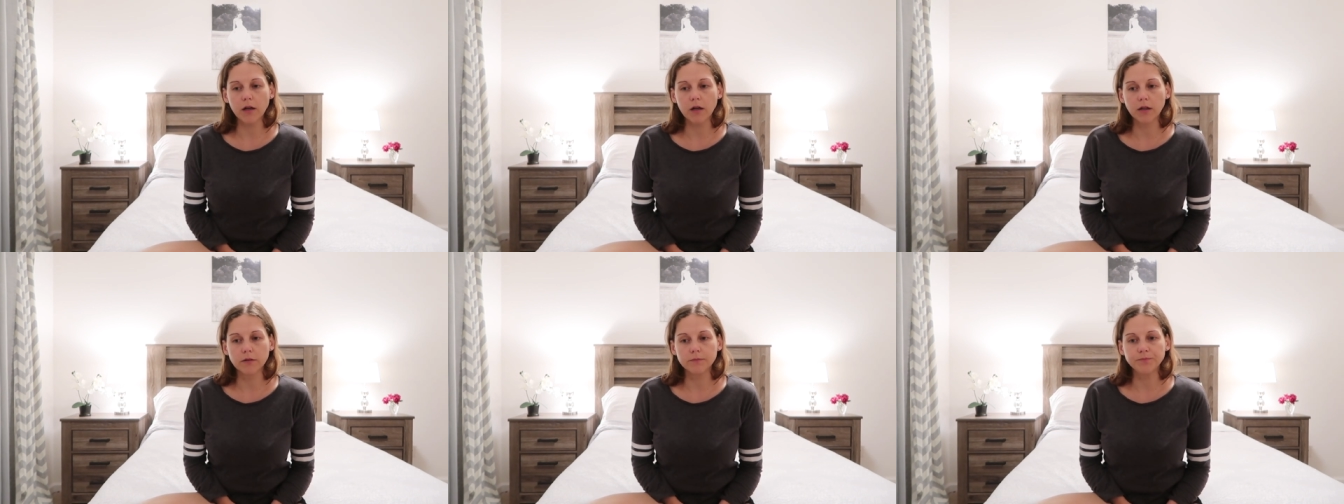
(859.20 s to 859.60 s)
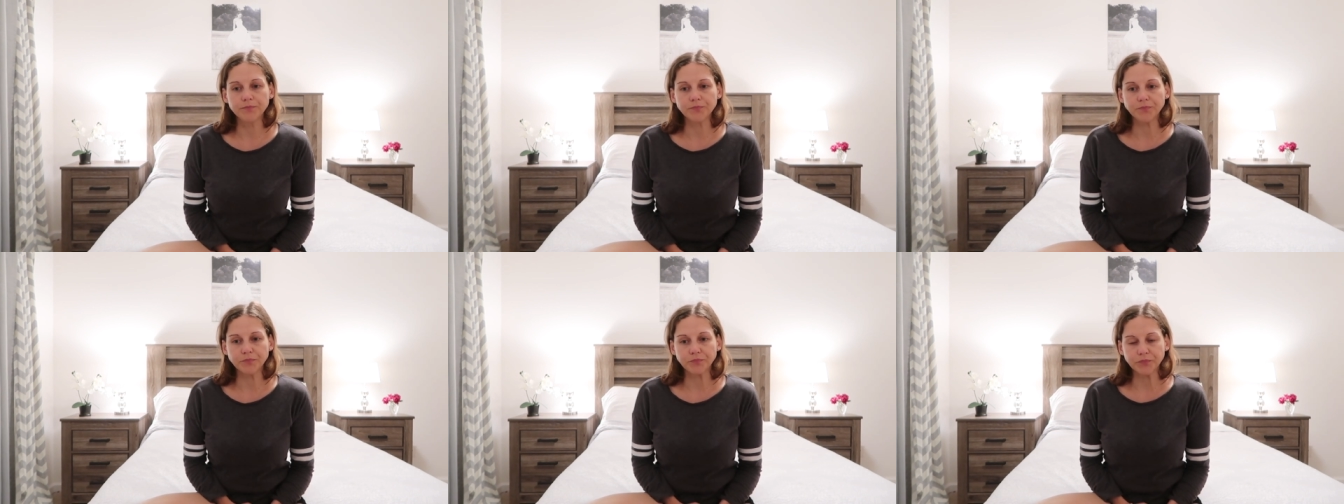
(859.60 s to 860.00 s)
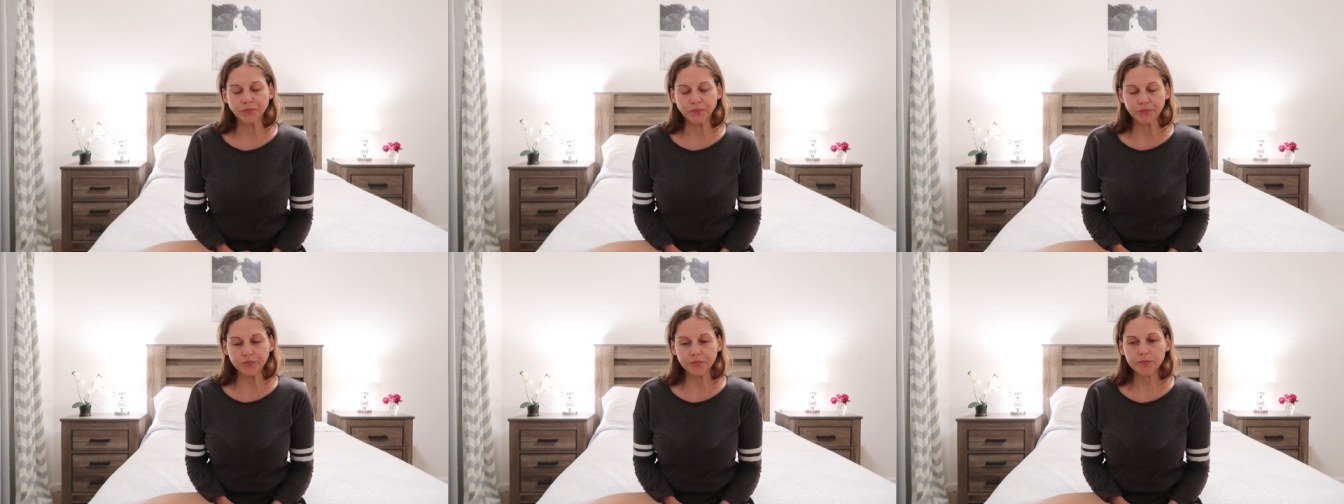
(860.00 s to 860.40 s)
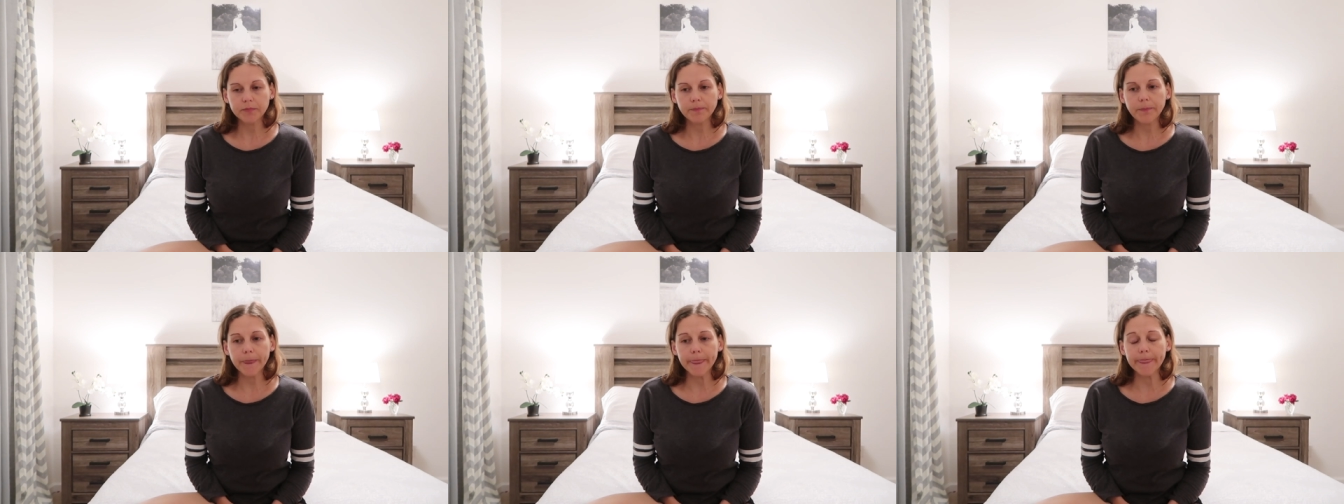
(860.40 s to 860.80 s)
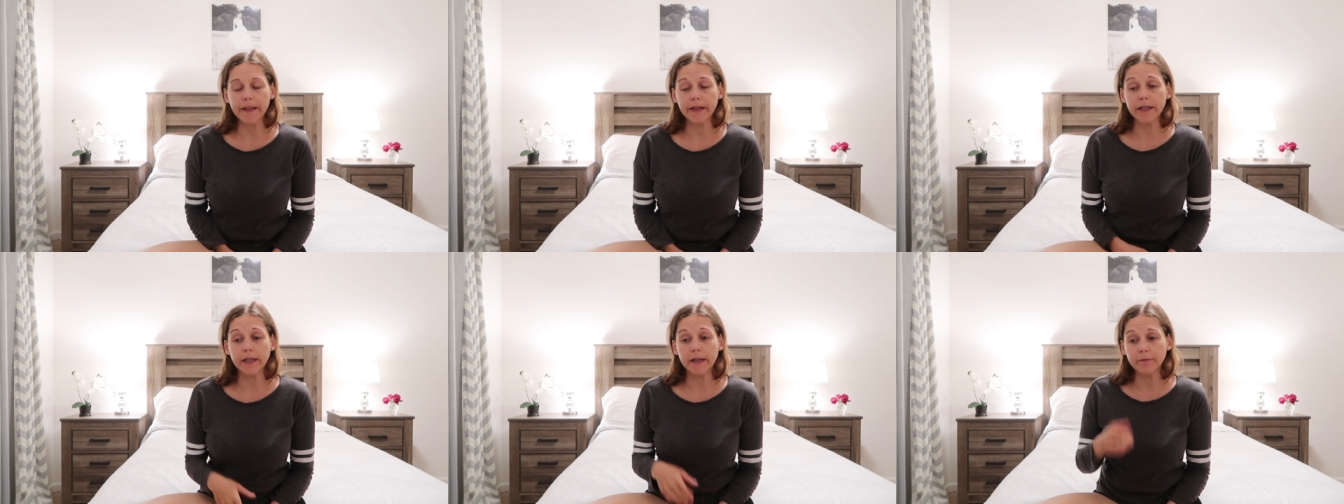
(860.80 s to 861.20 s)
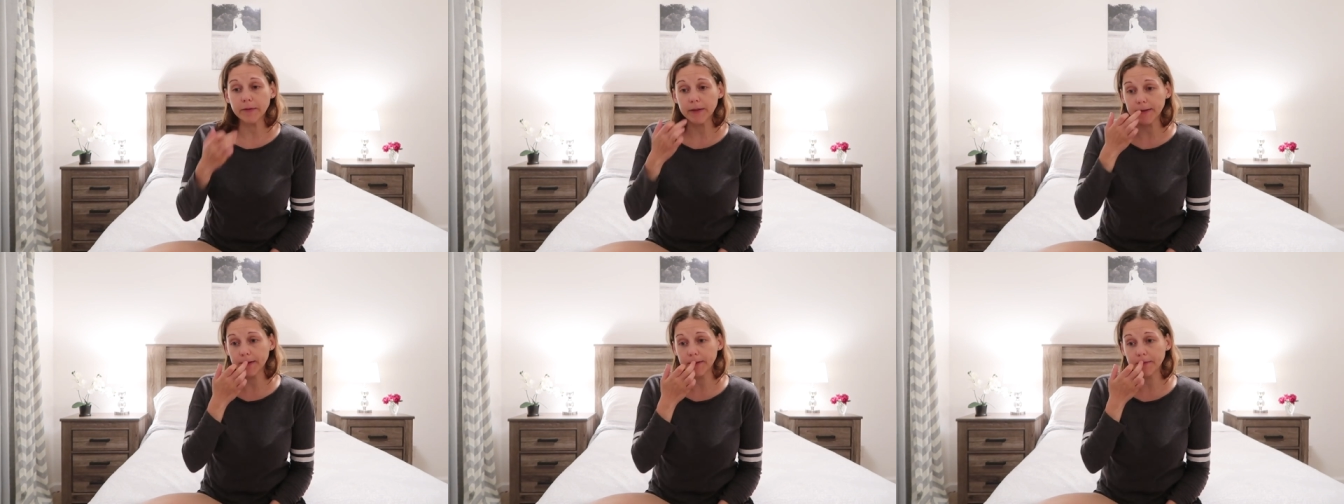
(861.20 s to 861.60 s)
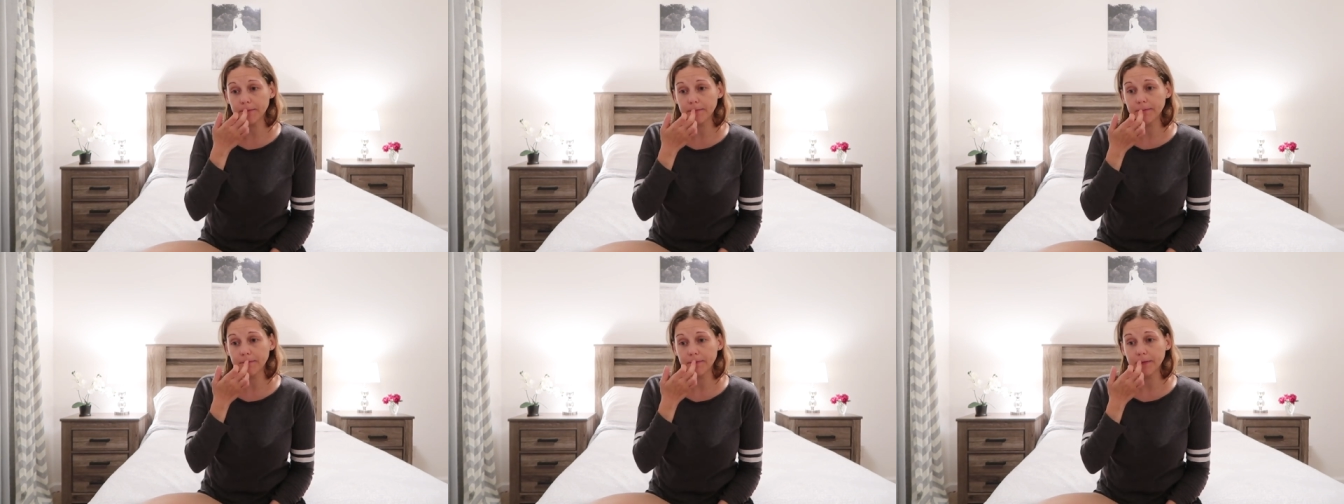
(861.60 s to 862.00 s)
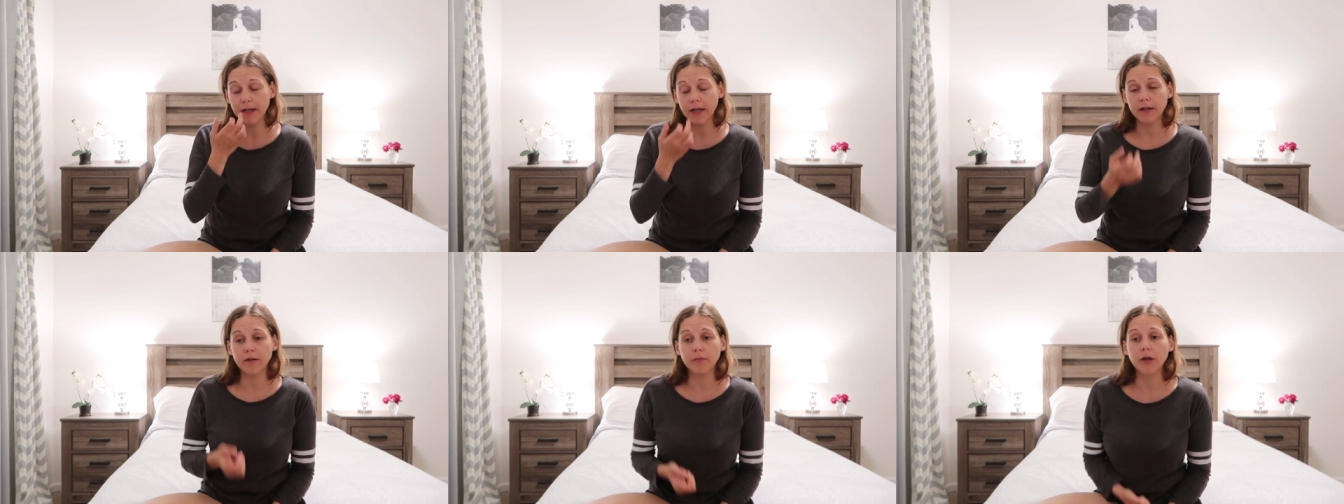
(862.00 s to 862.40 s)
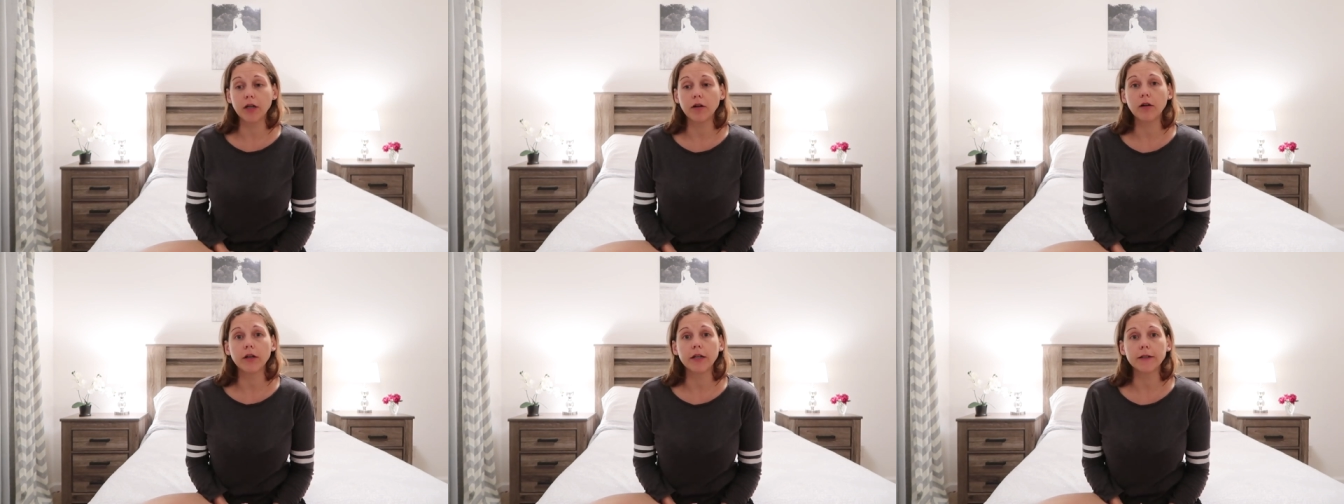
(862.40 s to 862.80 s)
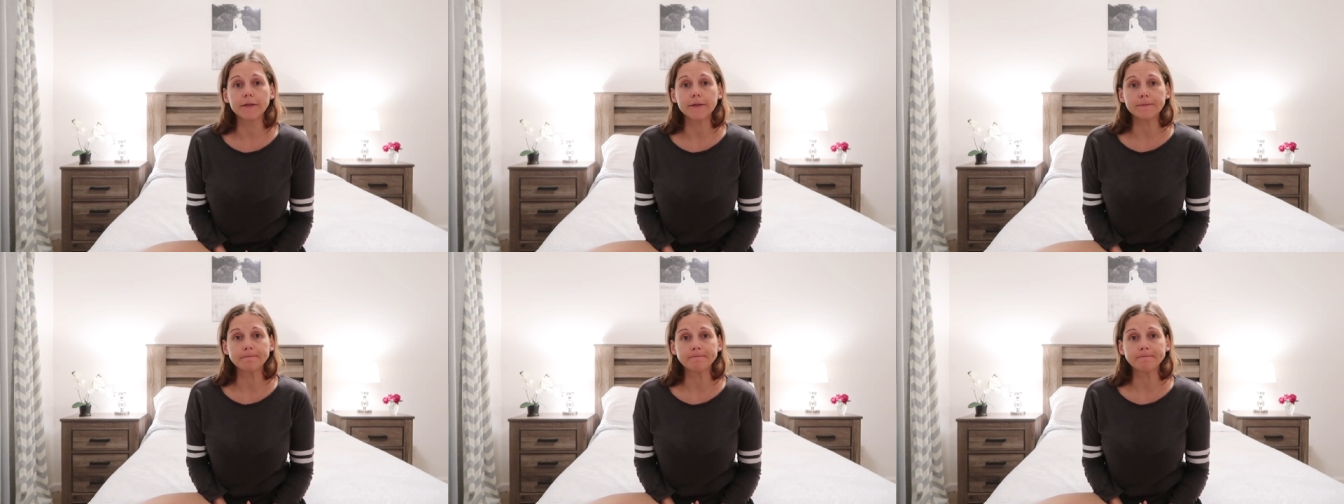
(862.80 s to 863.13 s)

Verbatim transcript: Um, they gave me some antibiotics